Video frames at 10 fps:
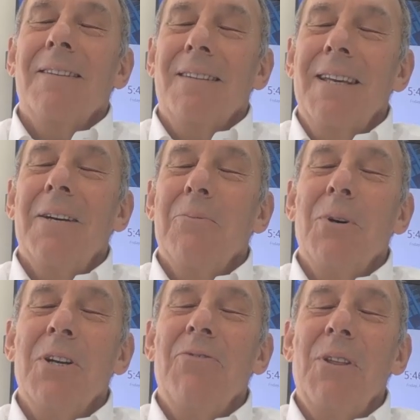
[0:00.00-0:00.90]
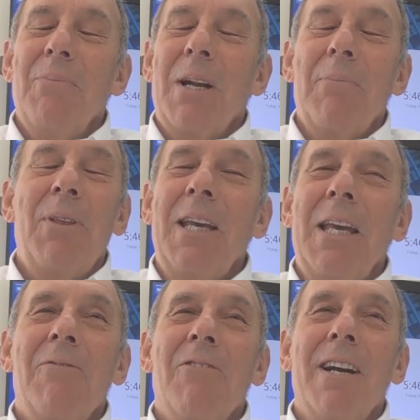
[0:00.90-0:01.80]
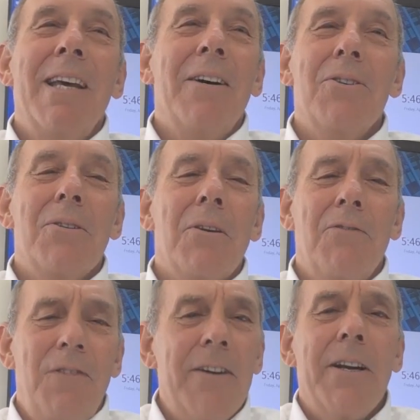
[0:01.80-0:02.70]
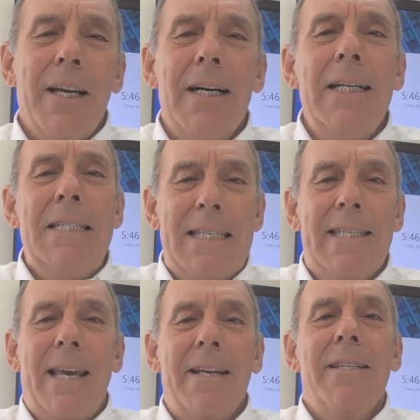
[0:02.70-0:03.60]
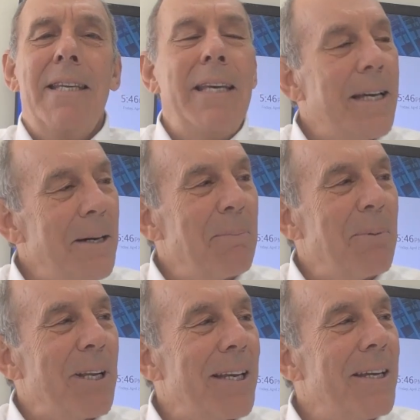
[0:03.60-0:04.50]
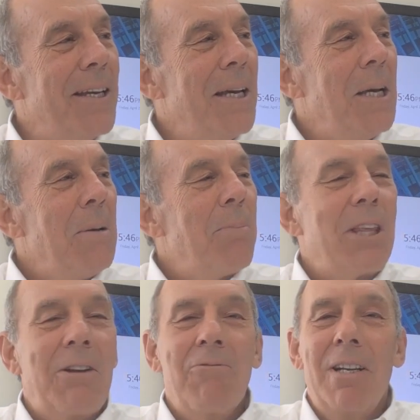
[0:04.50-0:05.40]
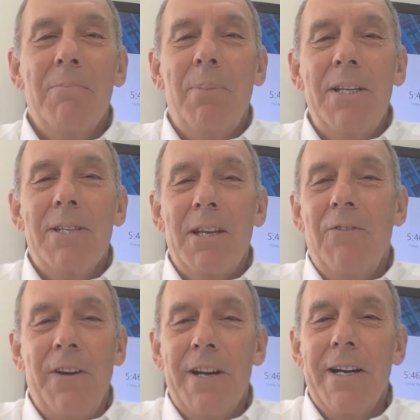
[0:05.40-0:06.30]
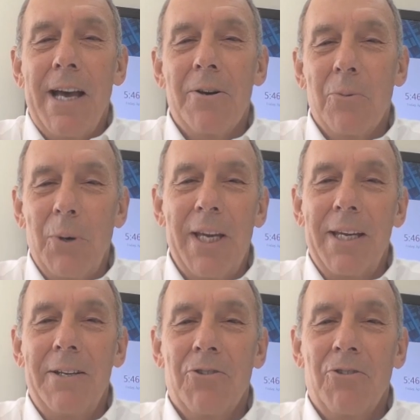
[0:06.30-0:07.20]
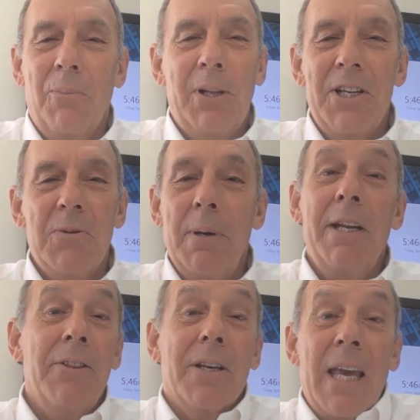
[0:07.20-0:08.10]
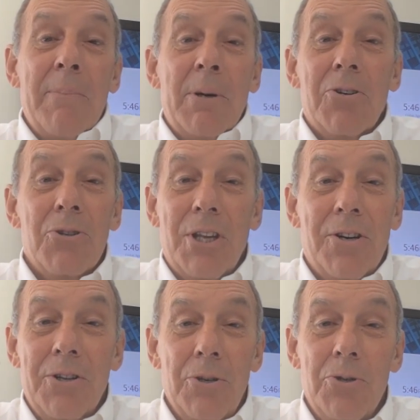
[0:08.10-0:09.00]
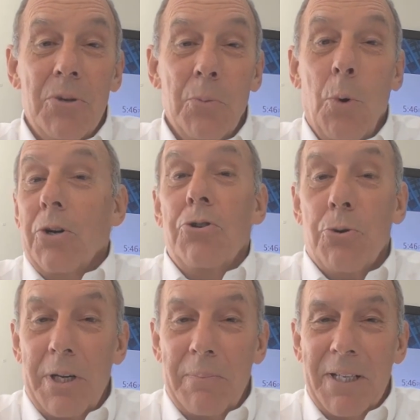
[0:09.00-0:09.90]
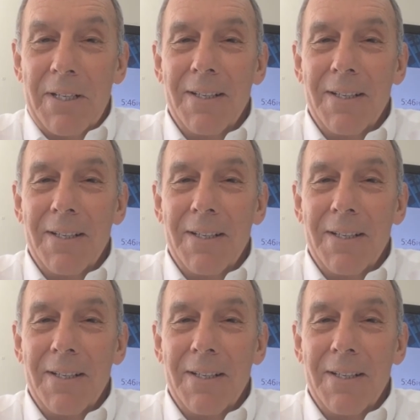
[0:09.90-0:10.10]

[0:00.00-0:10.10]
yeah, one of them that I'm thinking of right now is a very unsexy company, but they basically have figured out a way to replace many of the chemicals that are used in water treatment.